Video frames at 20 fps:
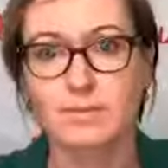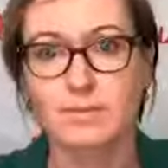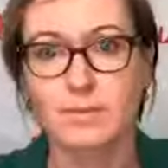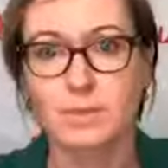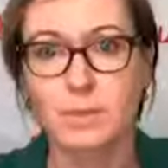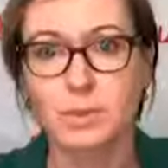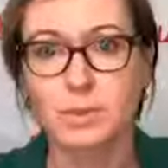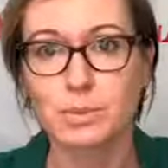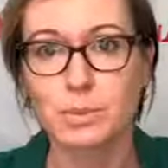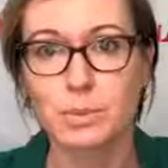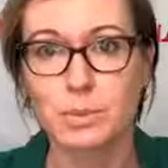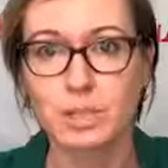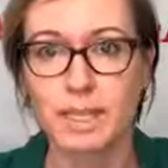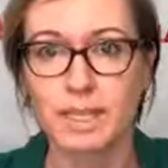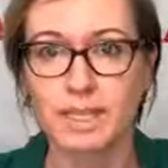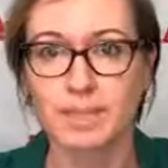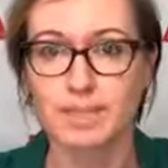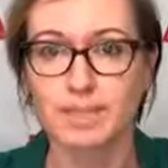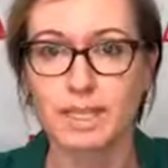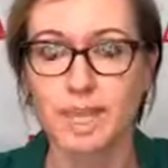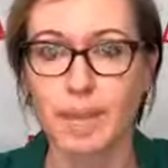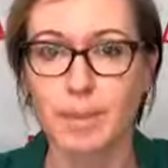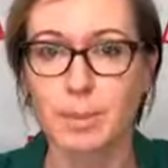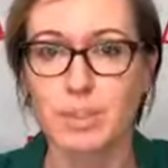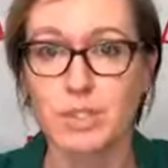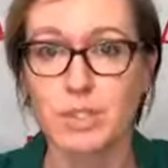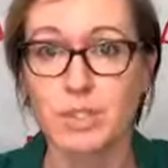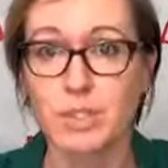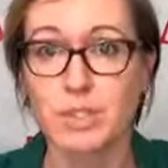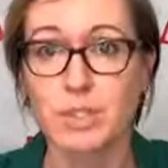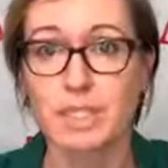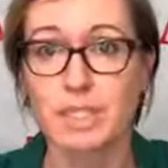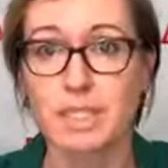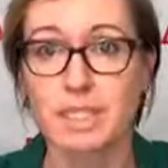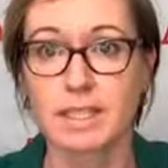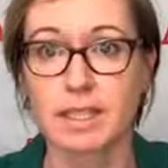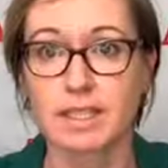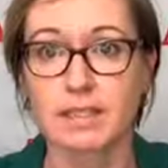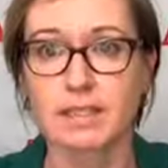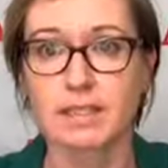Good morning. Happy New Year.
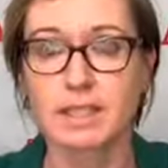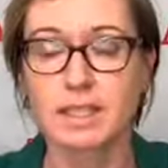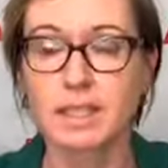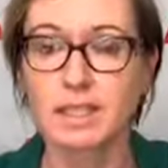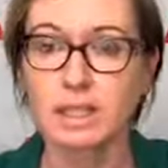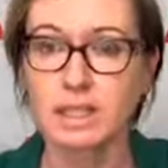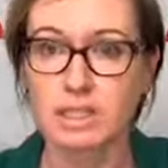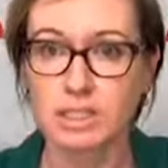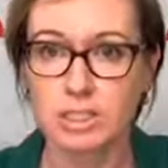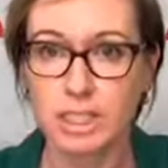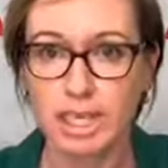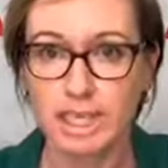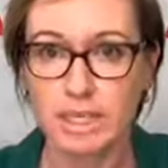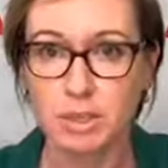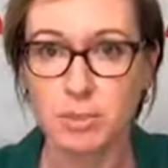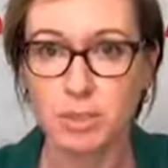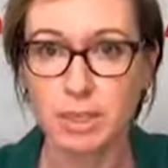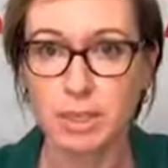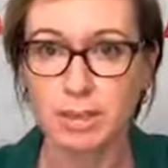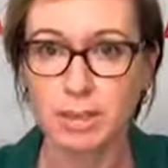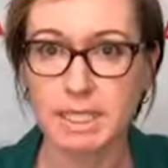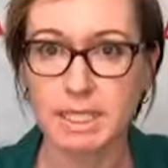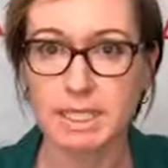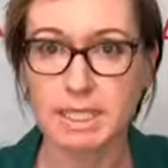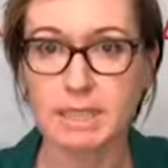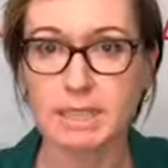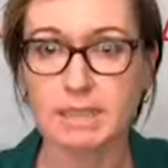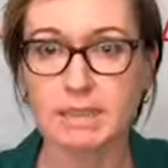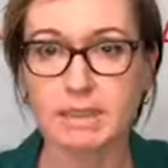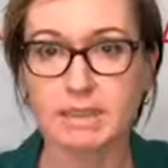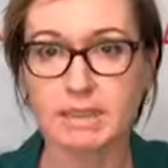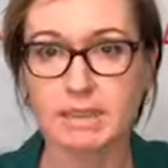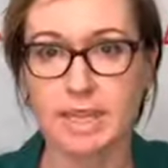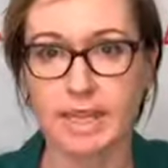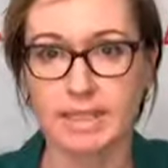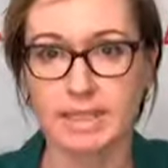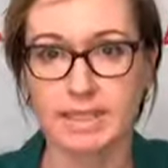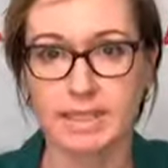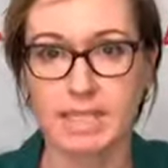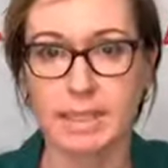Jackie Broman here
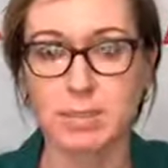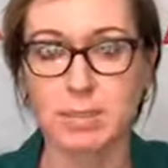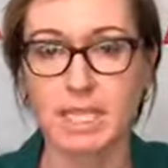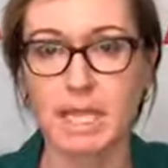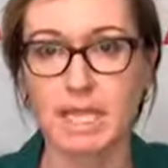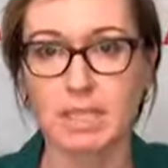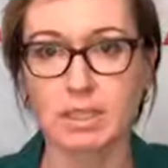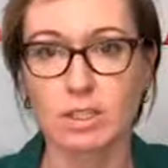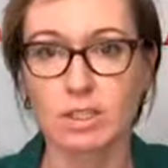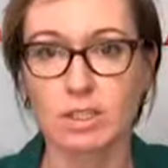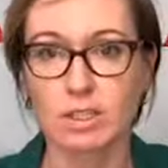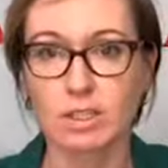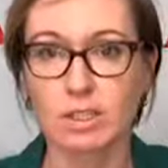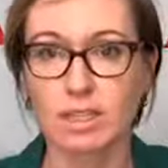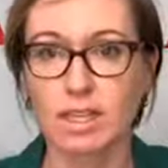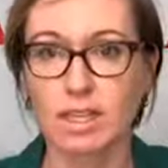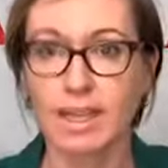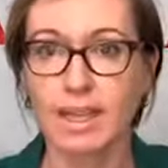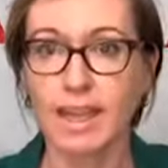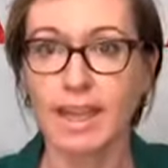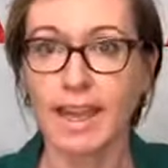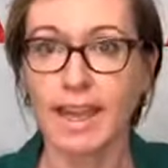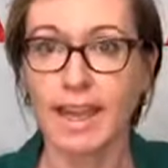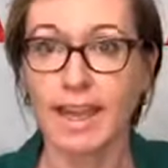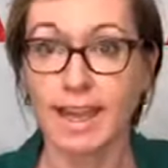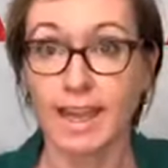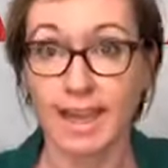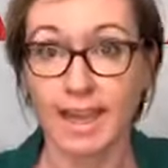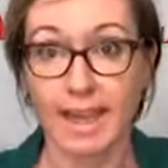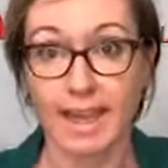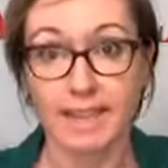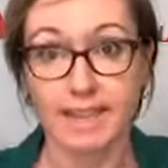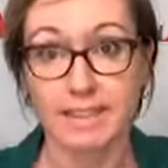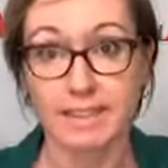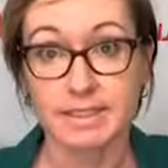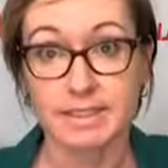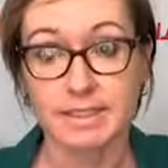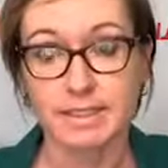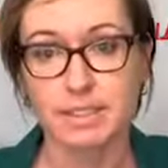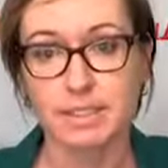at TBA Law,
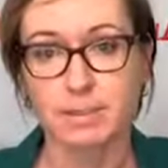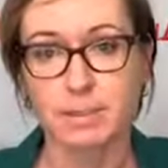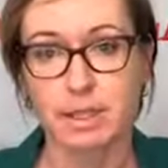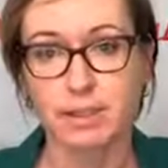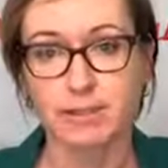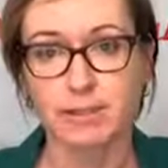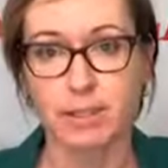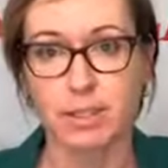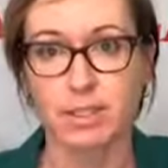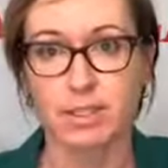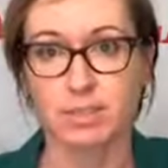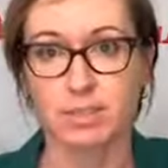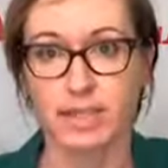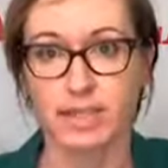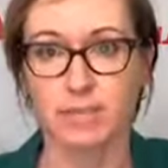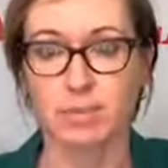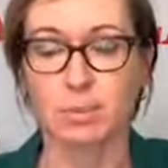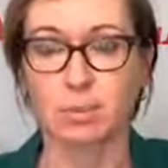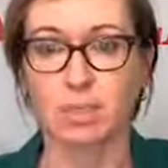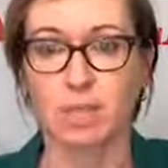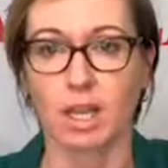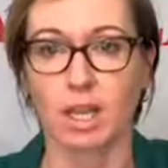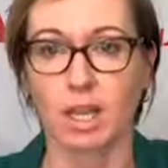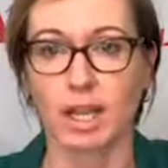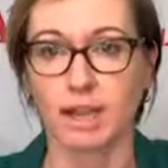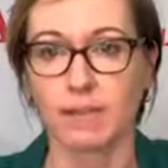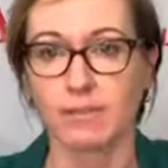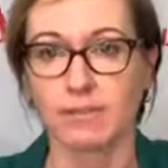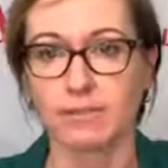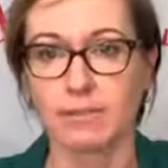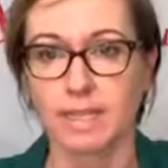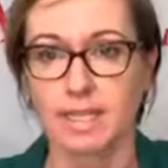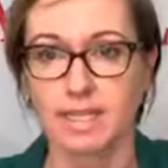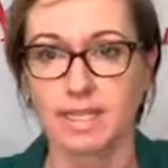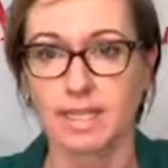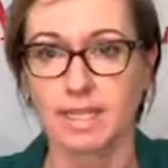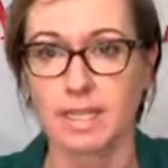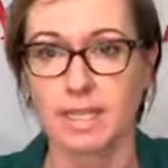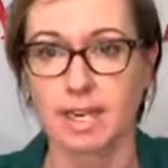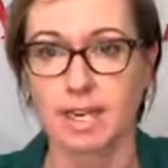and it's my first Facebook Live for the
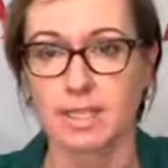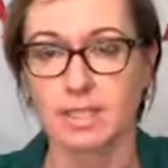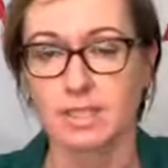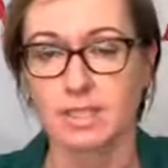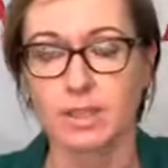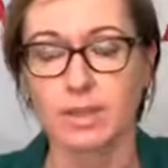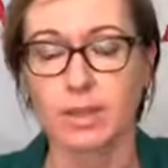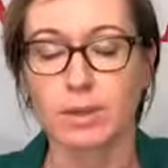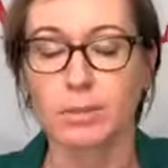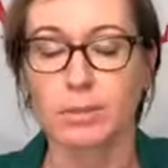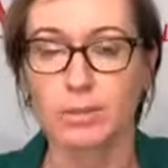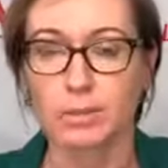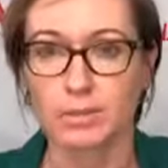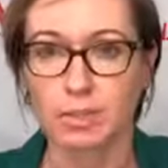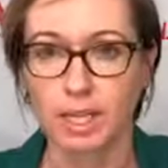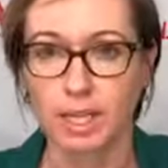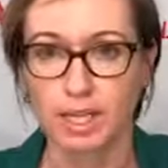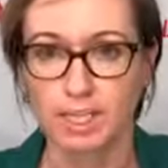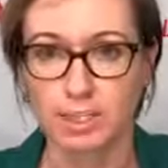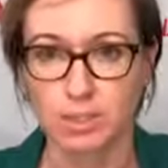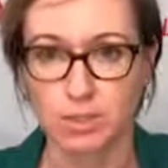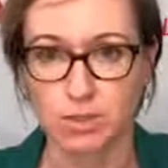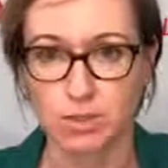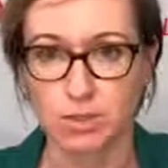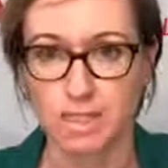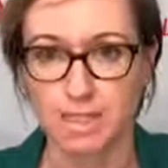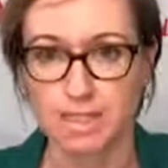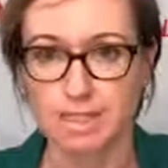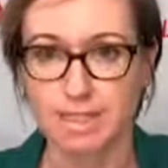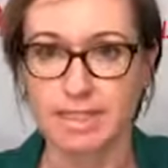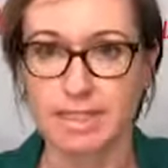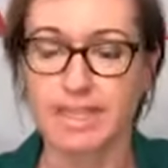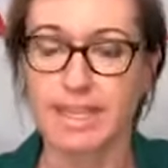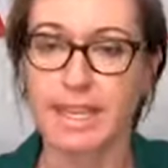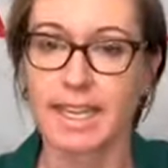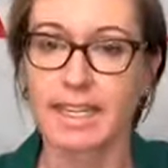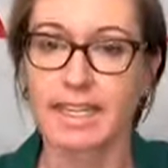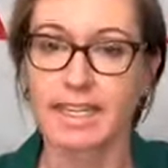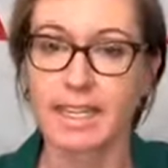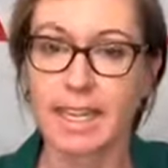year, so I will try and do these
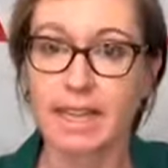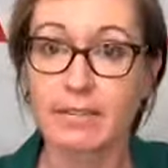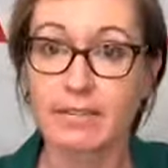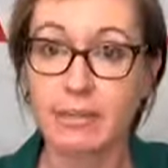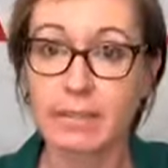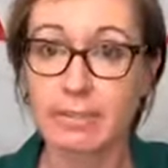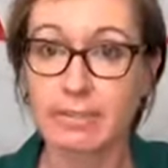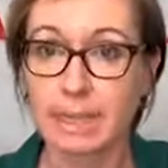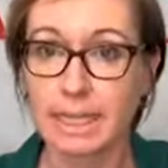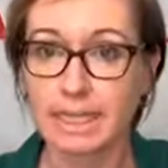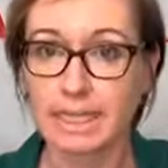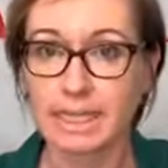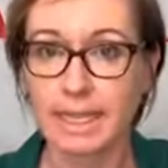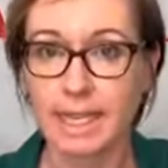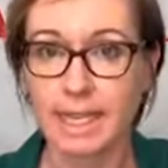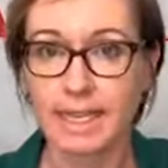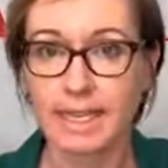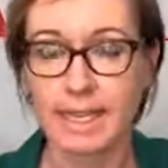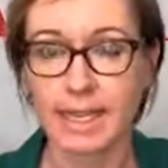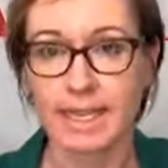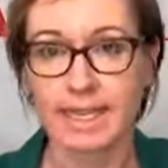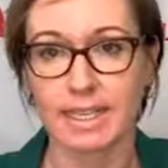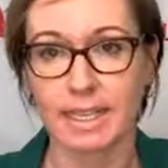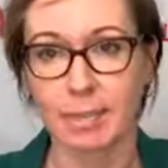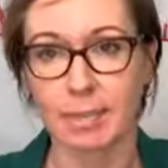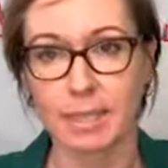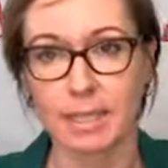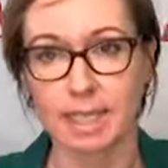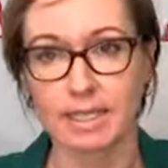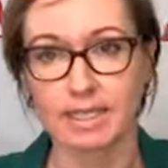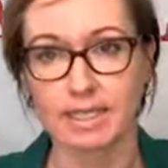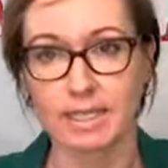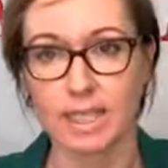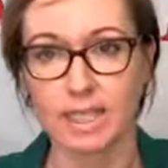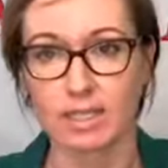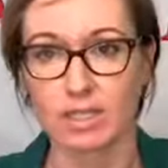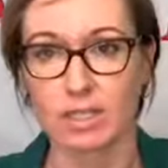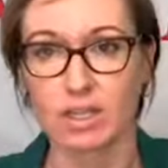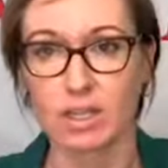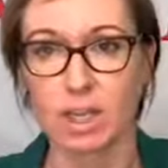again every Monday at about 10
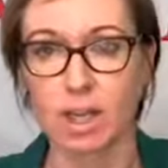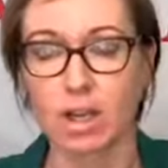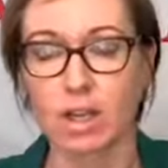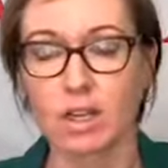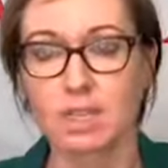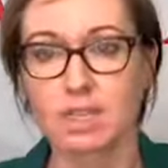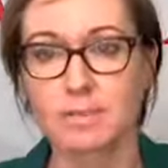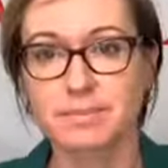o'clock.